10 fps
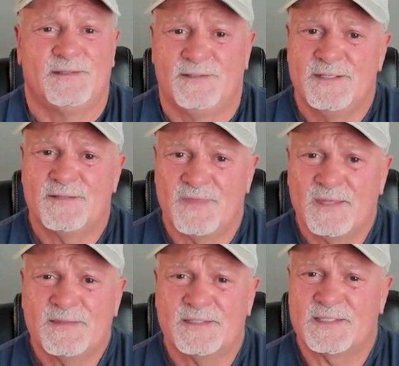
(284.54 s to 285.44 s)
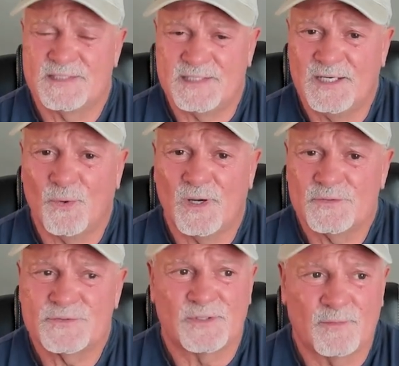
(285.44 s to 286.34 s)
do you think that the seed
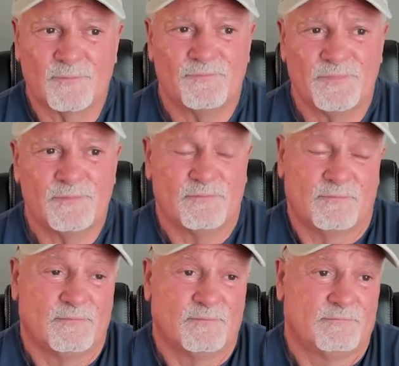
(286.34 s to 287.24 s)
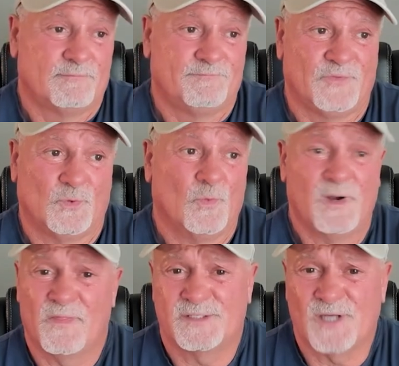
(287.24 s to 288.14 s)
oils are one
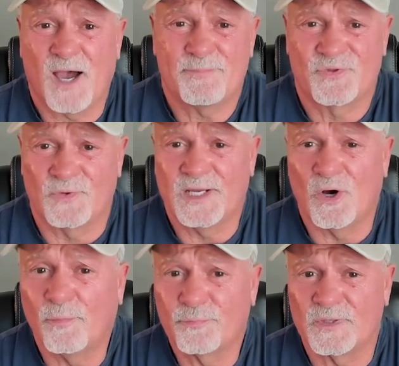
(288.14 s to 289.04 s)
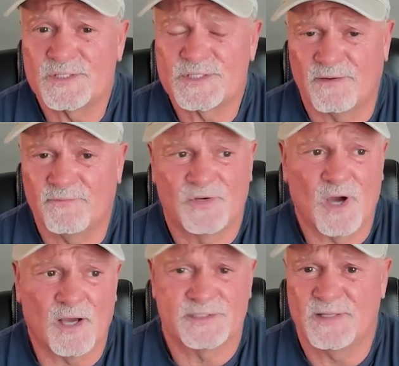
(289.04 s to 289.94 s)
of the top three culprits of
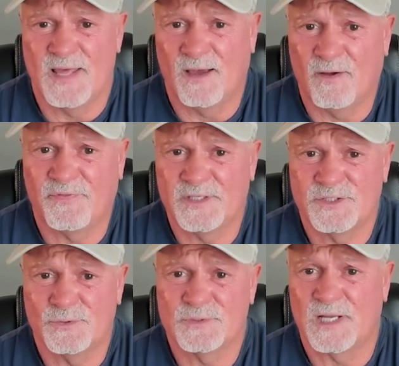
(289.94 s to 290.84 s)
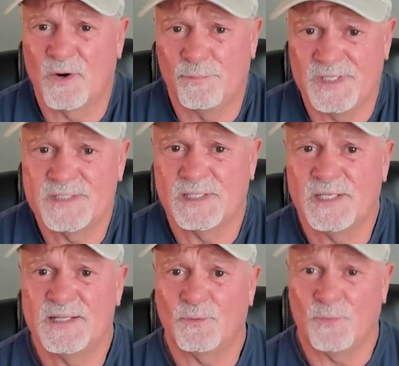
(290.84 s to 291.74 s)
causing the health issues and
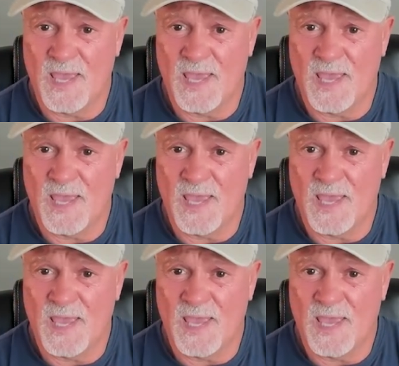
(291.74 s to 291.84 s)
obesity that we